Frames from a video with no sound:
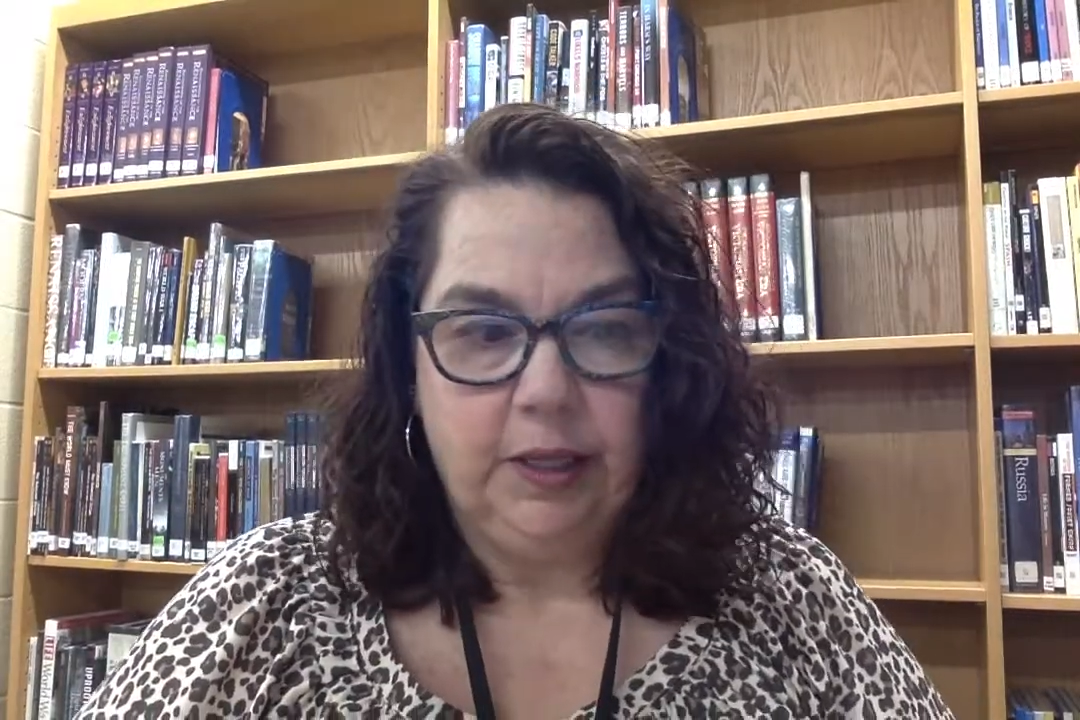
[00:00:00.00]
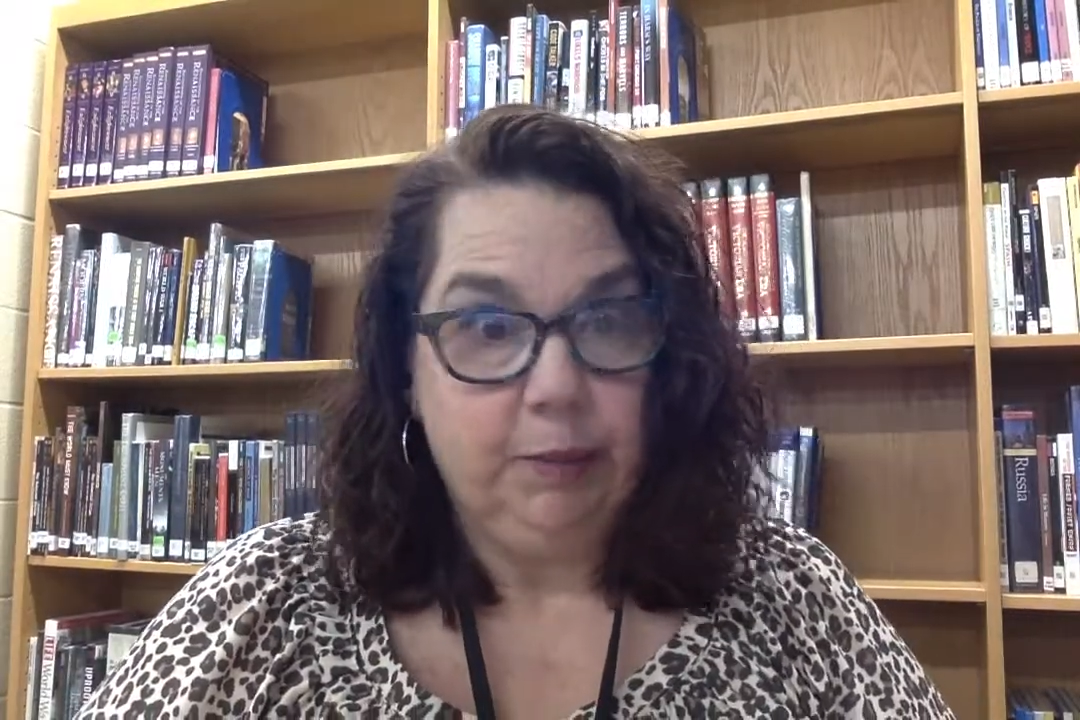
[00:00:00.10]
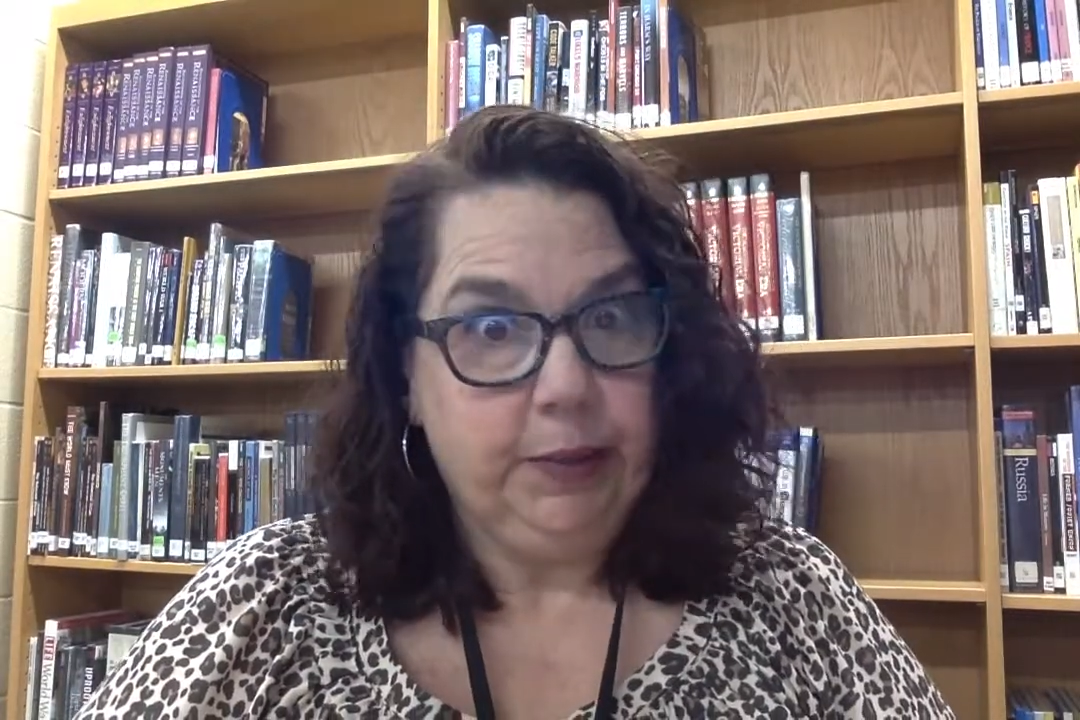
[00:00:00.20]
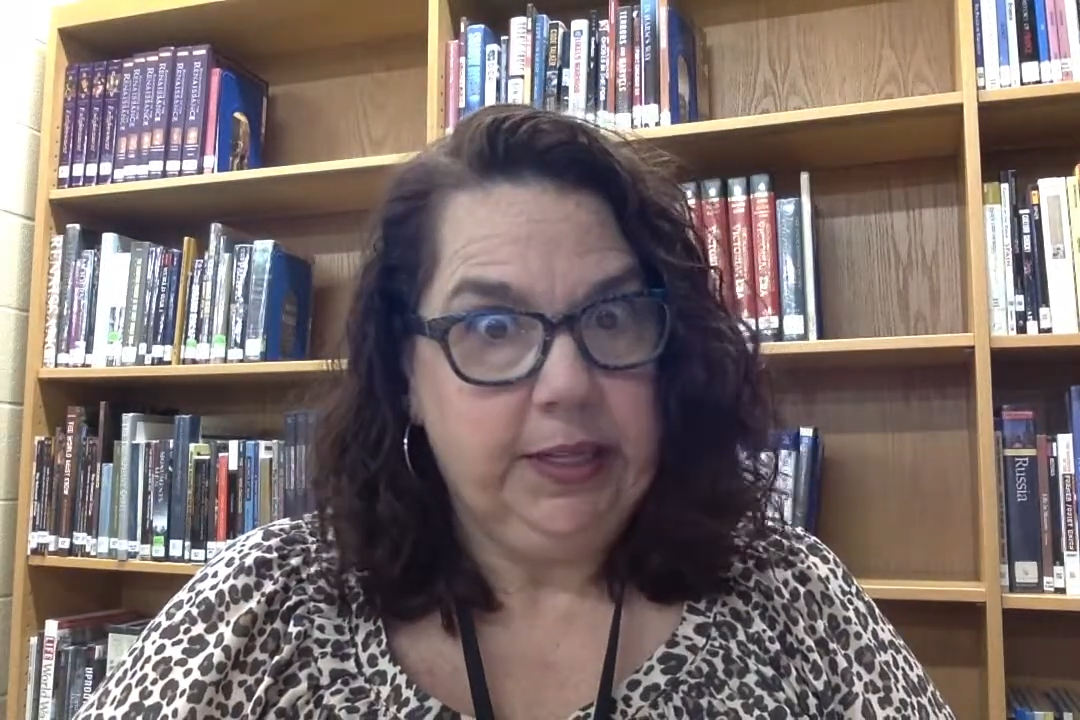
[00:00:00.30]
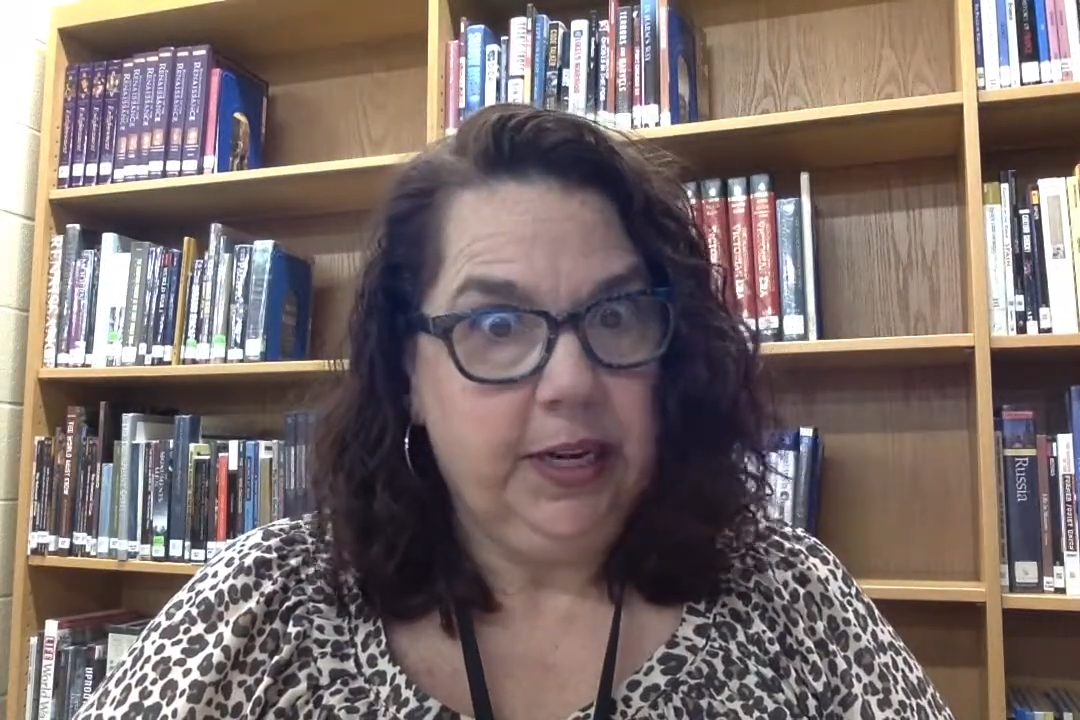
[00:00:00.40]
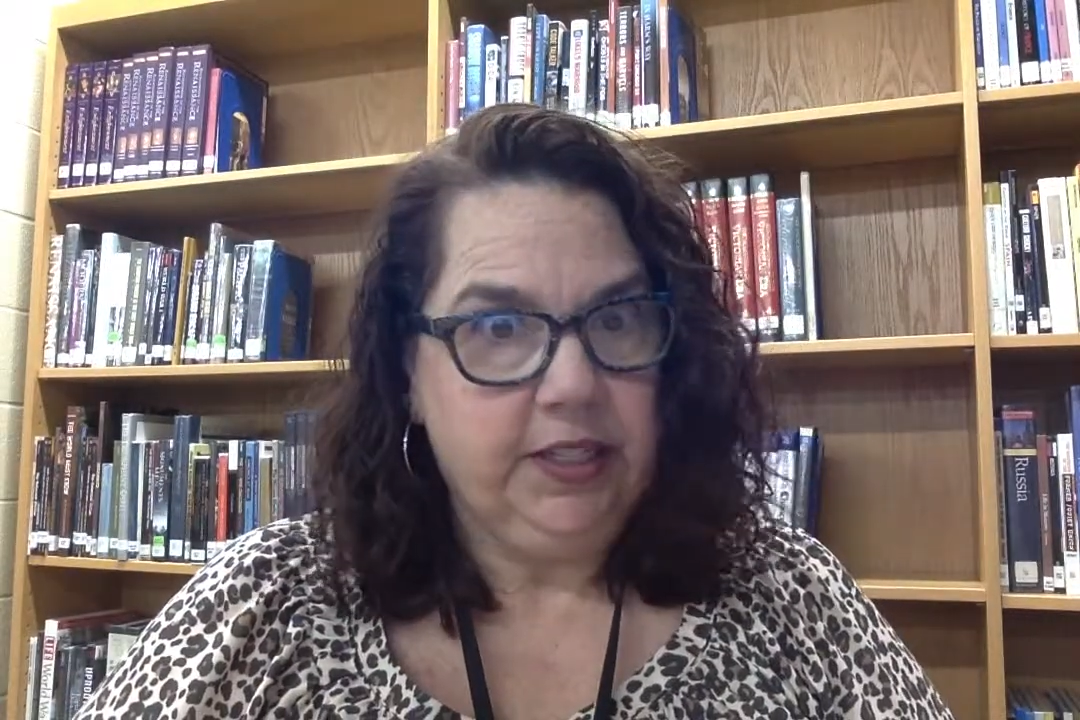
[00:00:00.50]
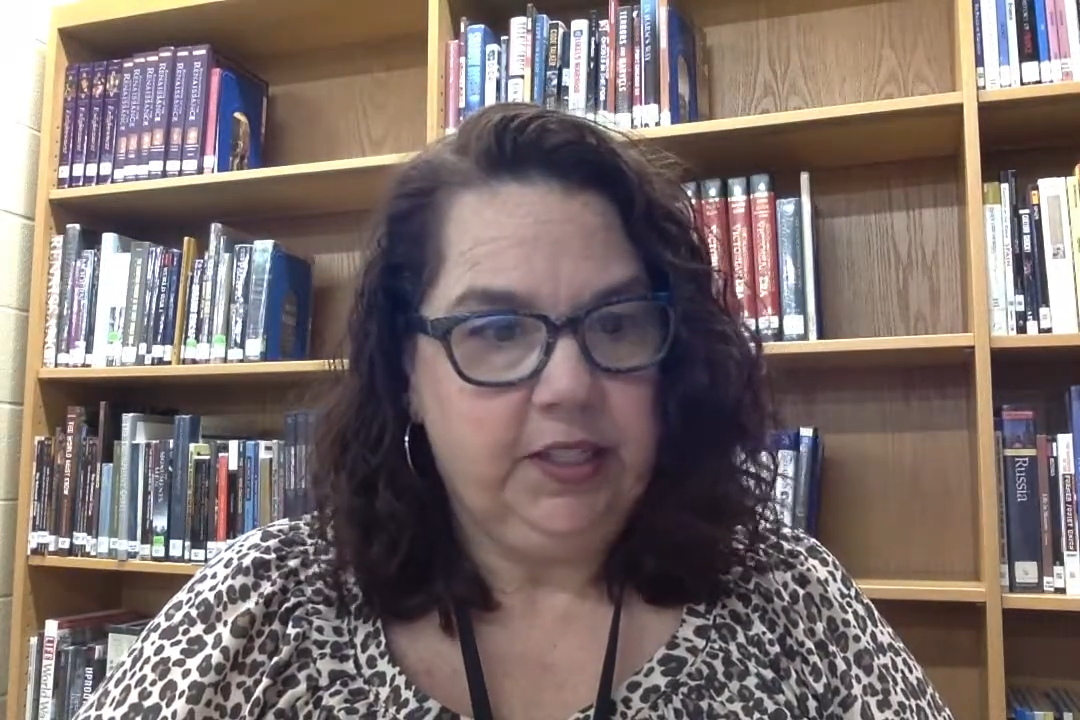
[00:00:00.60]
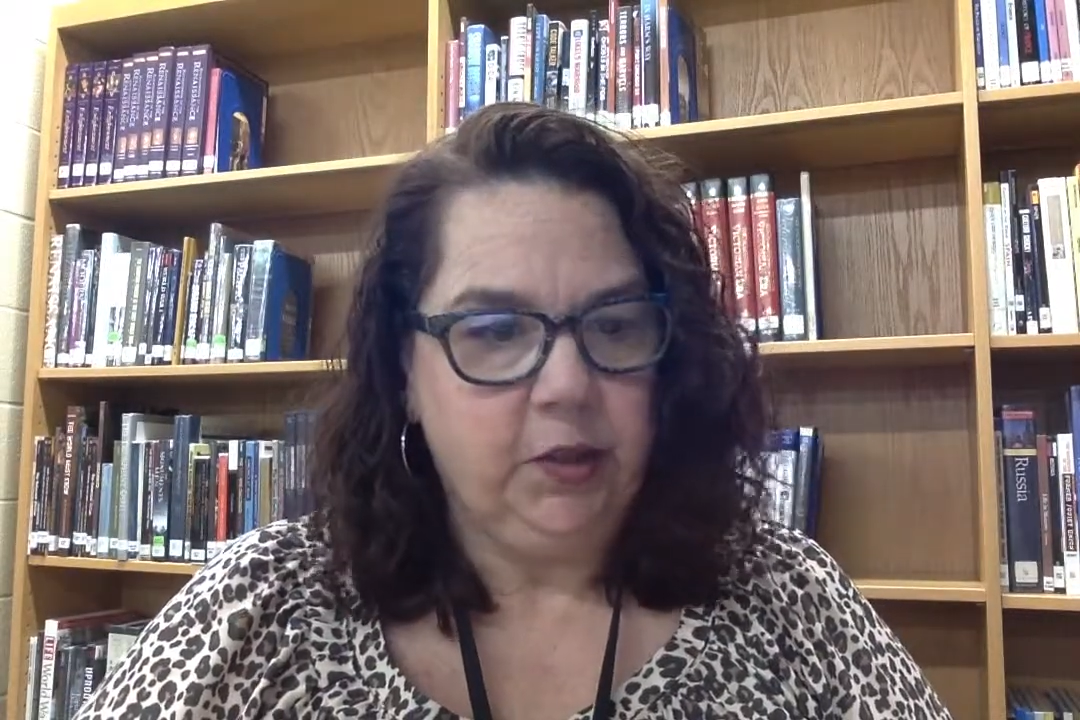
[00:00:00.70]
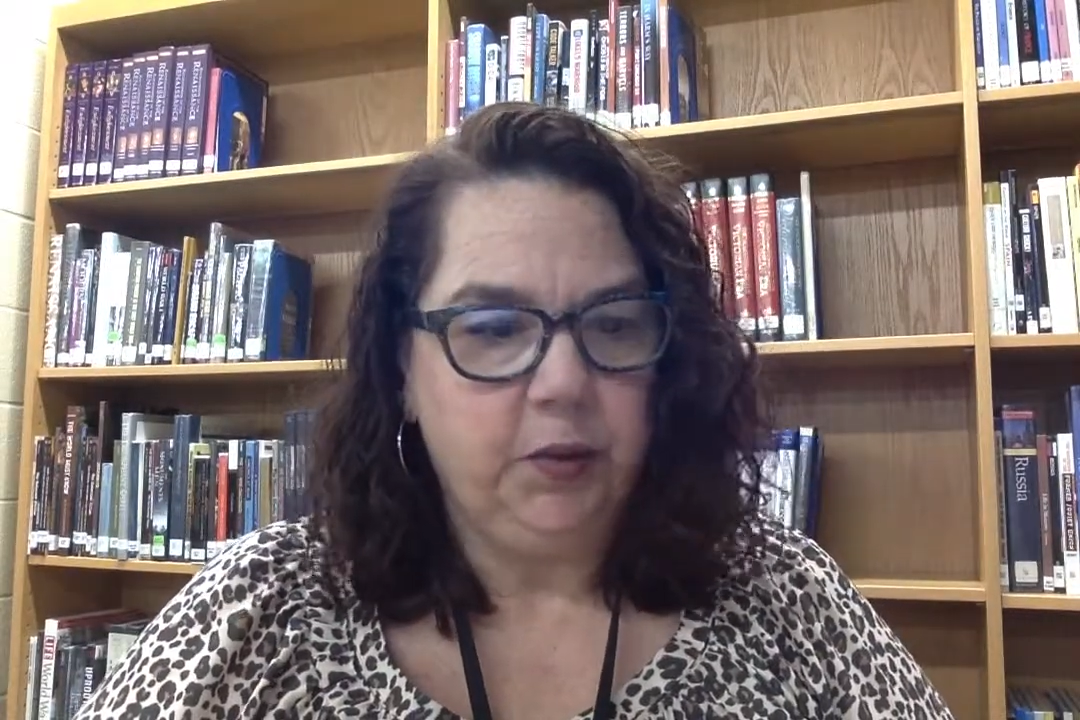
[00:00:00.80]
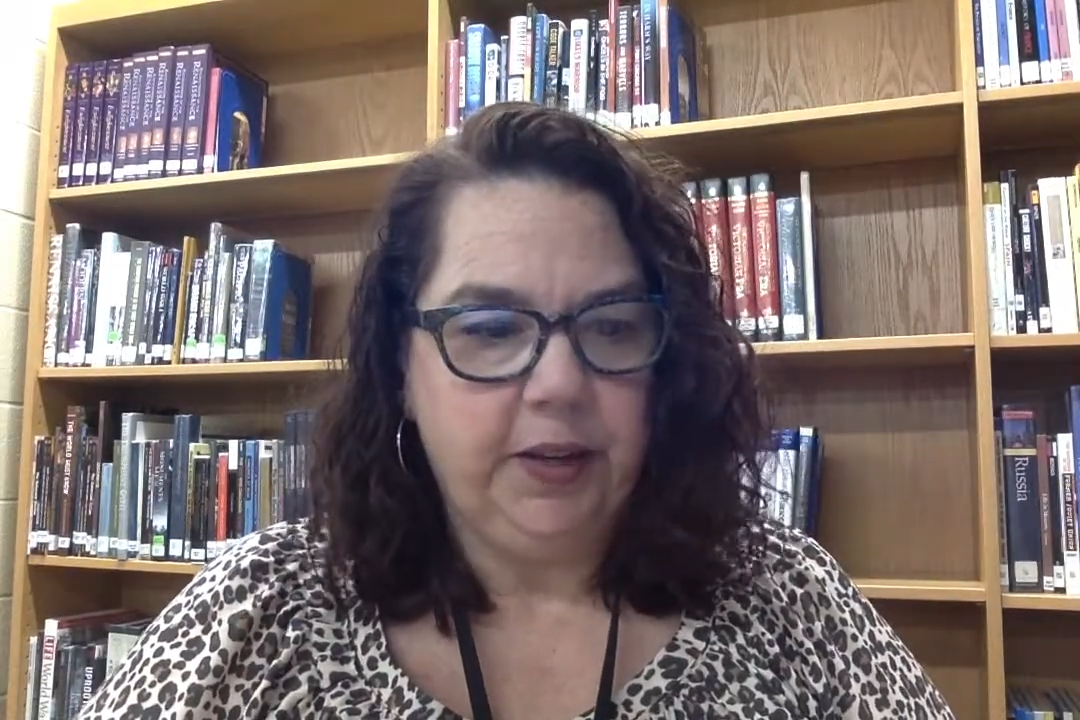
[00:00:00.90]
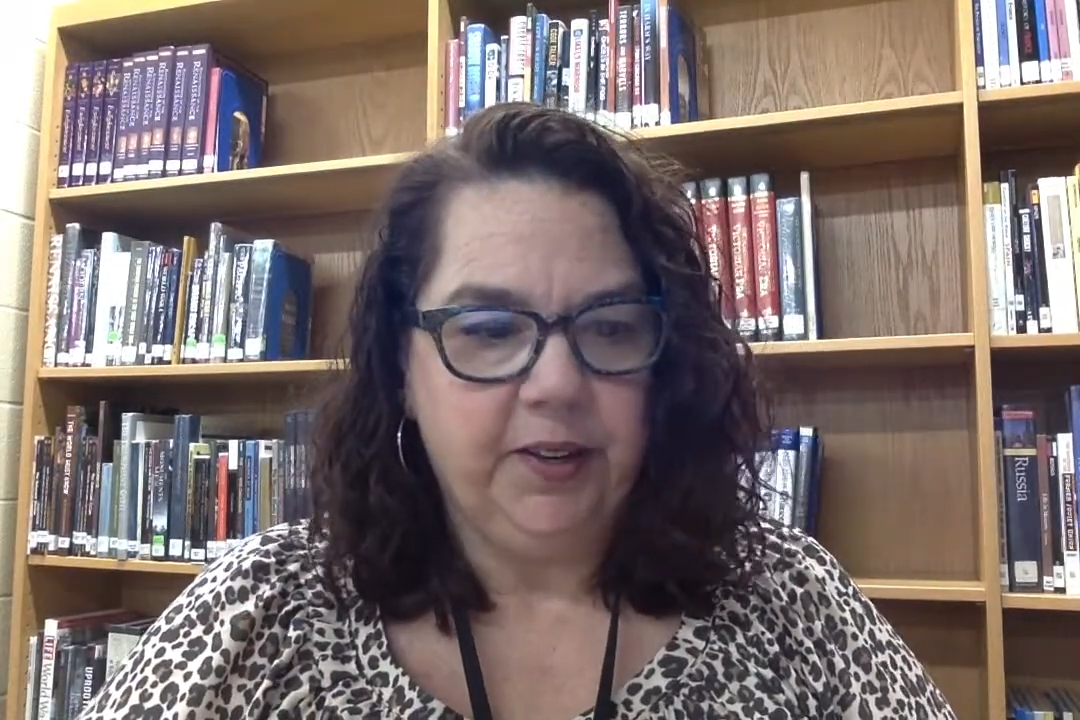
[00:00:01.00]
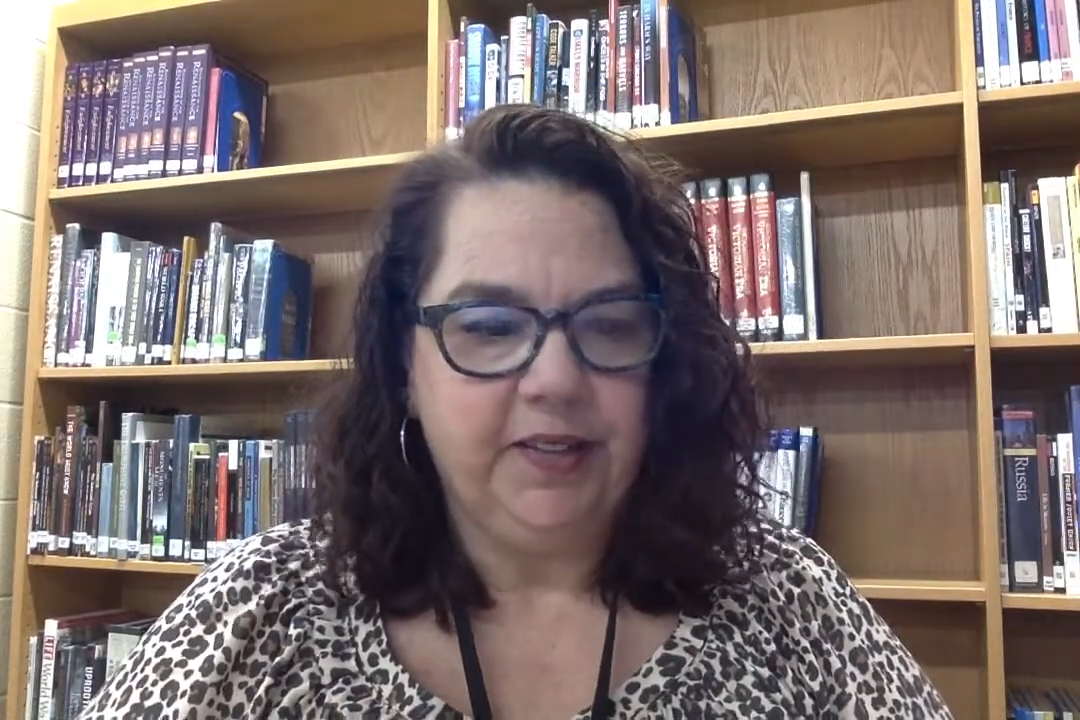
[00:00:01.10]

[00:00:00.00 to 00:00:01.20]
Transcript: but not so near